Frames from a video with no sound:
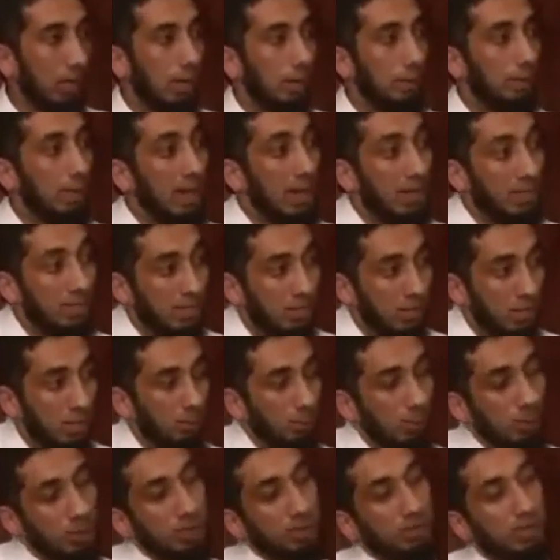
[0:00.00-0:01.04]

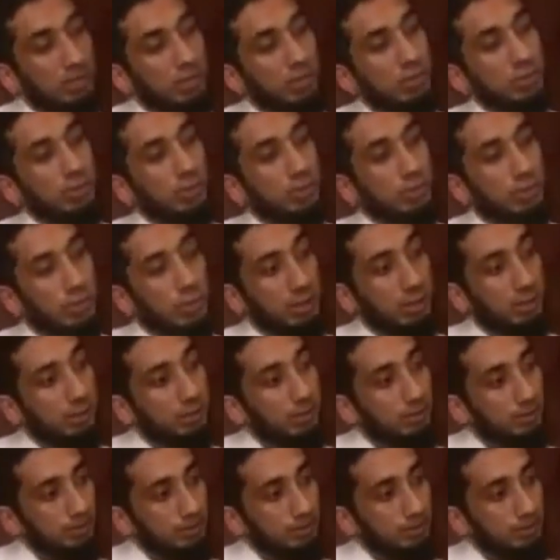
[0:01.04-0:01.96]
abandoning what the messengers did.